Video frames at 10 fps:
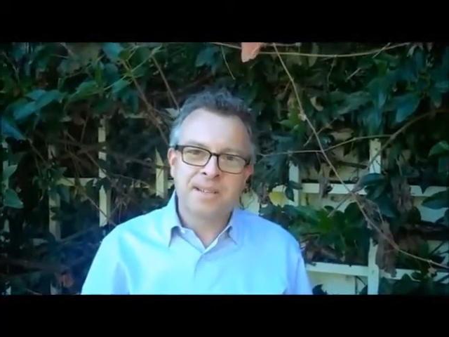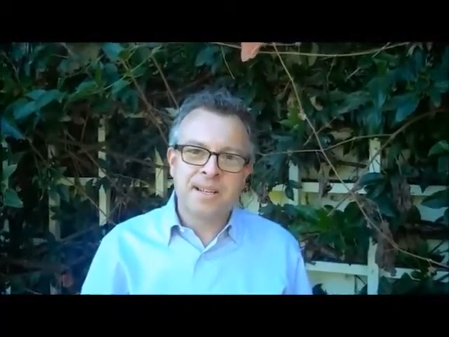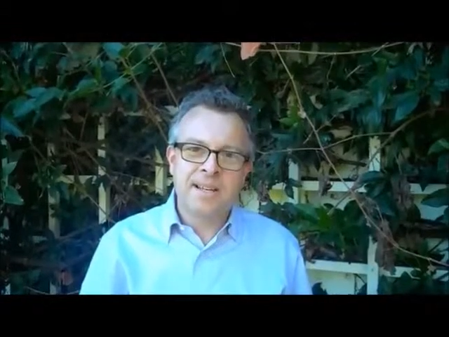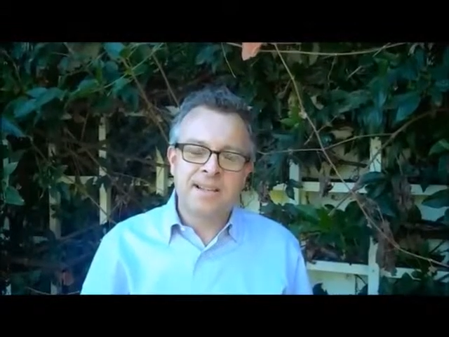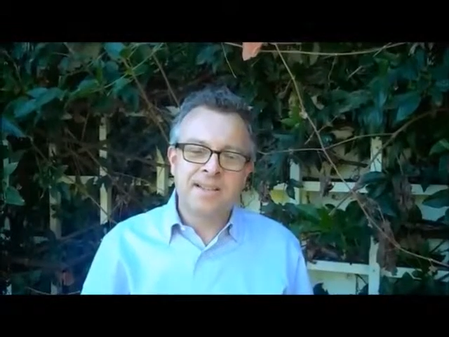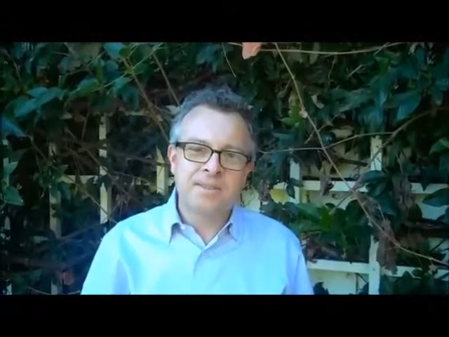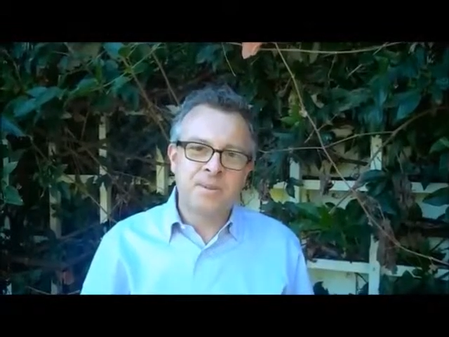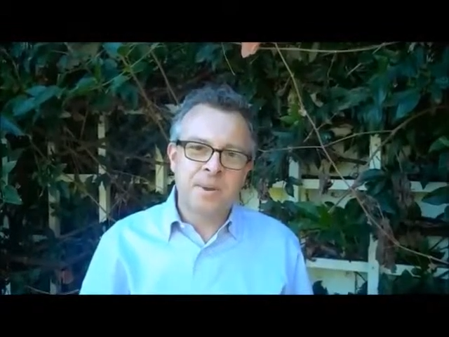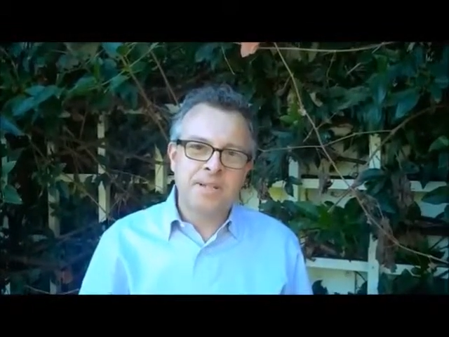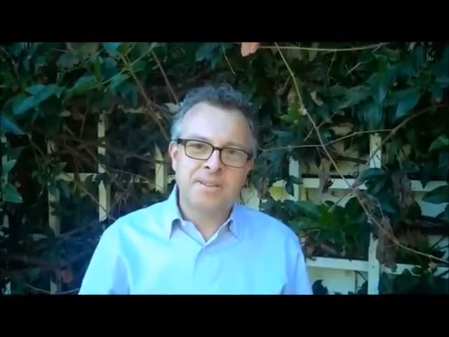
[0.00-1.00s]
and a
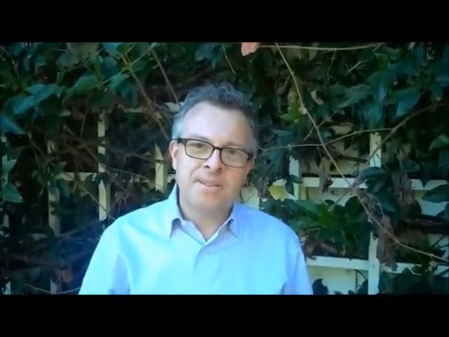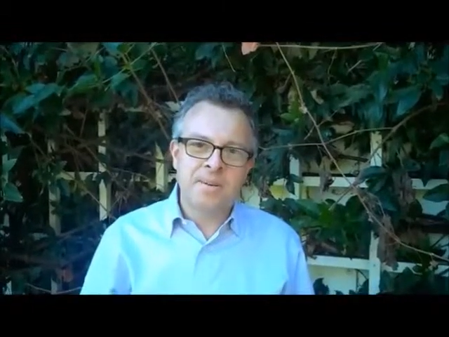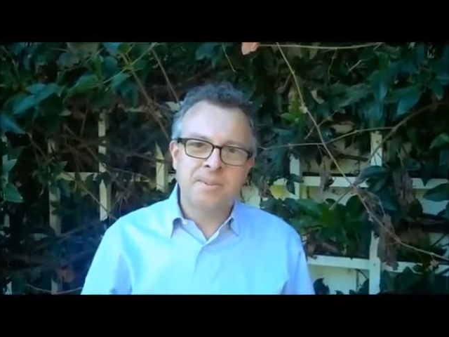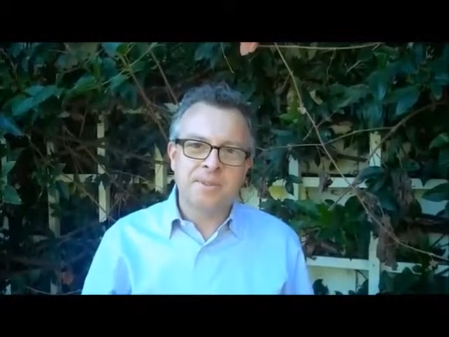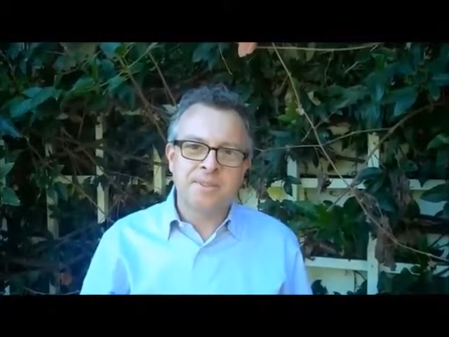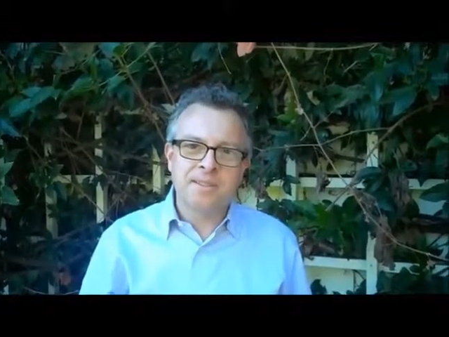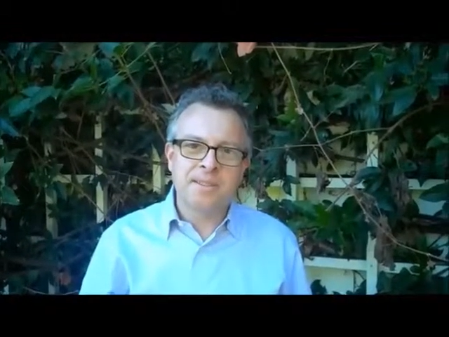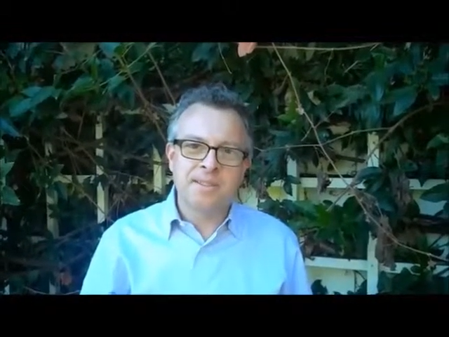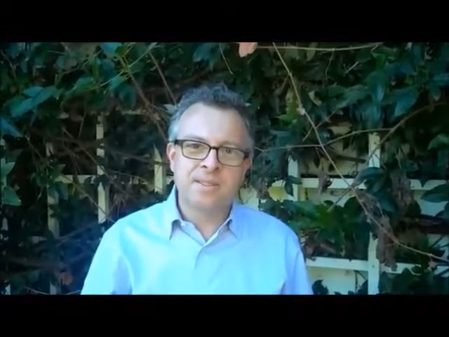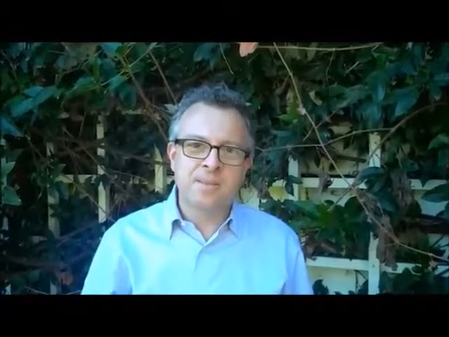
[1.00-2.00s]
tremendous
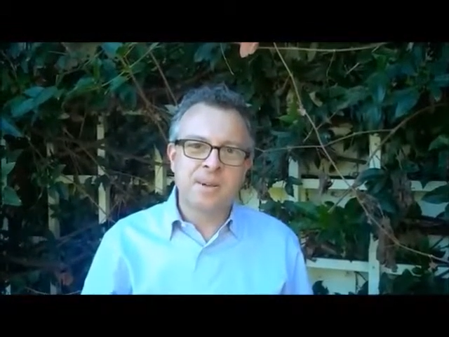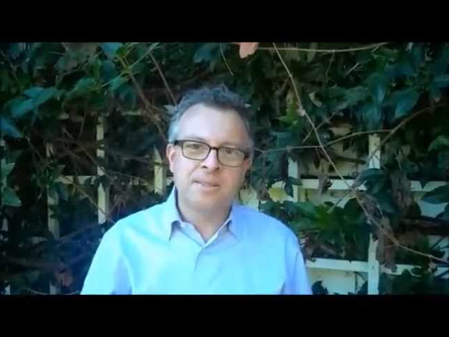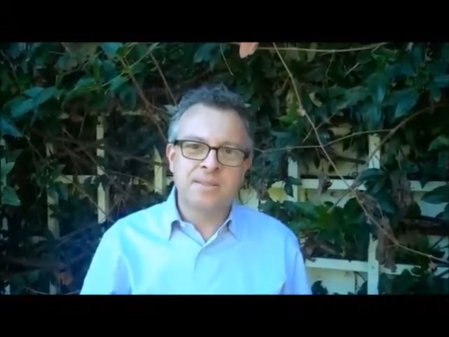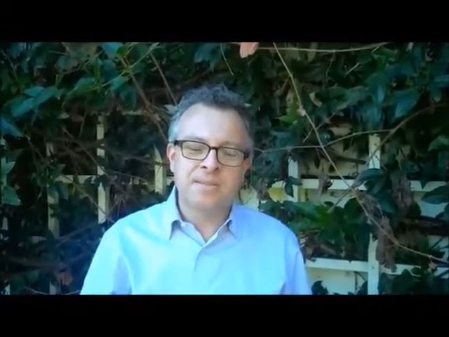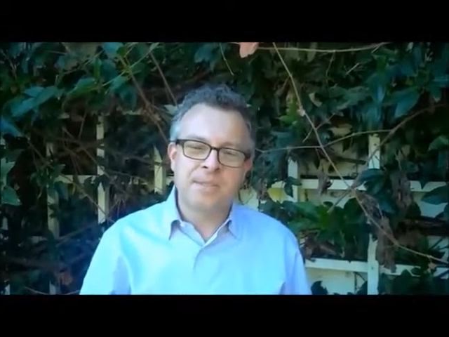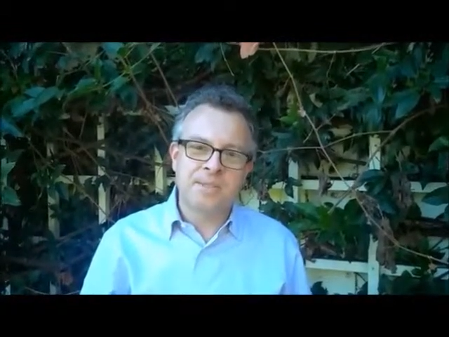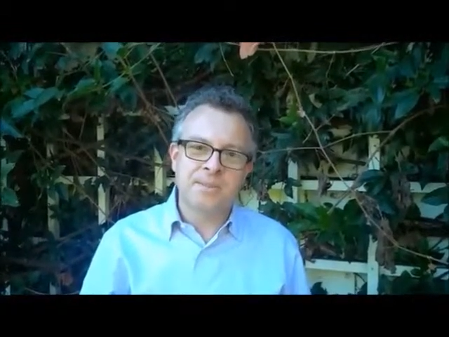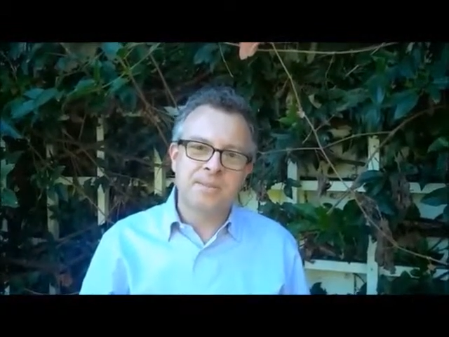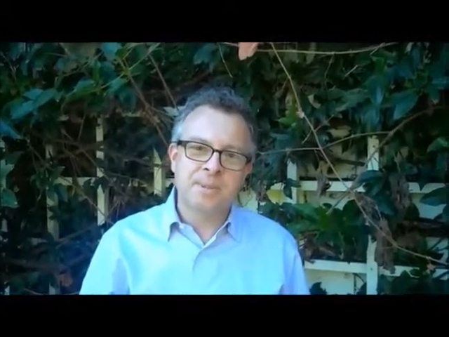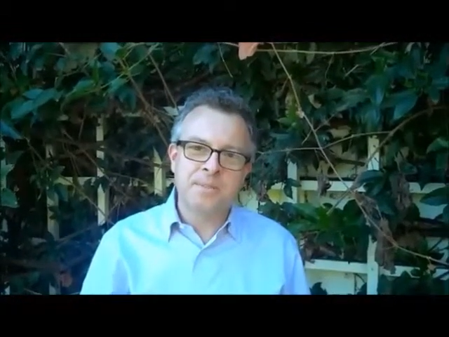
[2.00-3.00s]
opportunity as well to meet
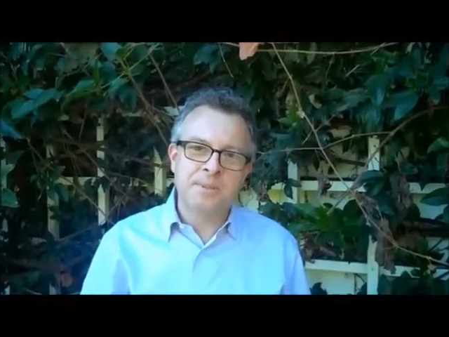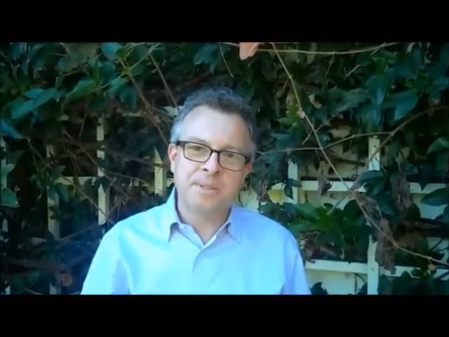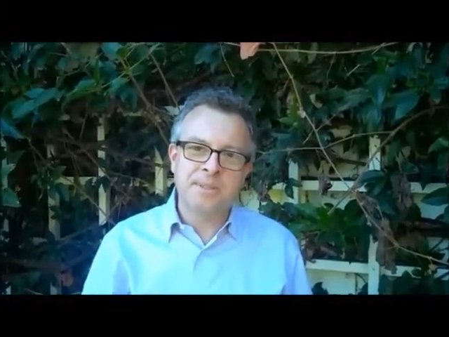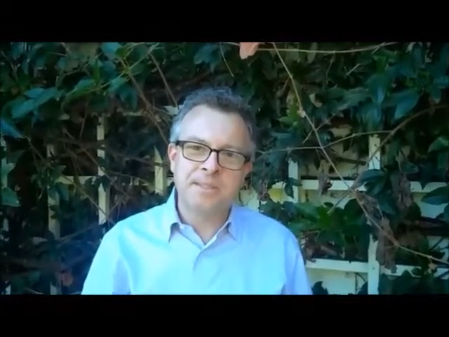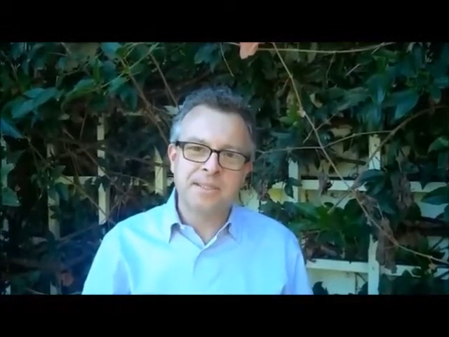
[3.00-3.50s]
new people.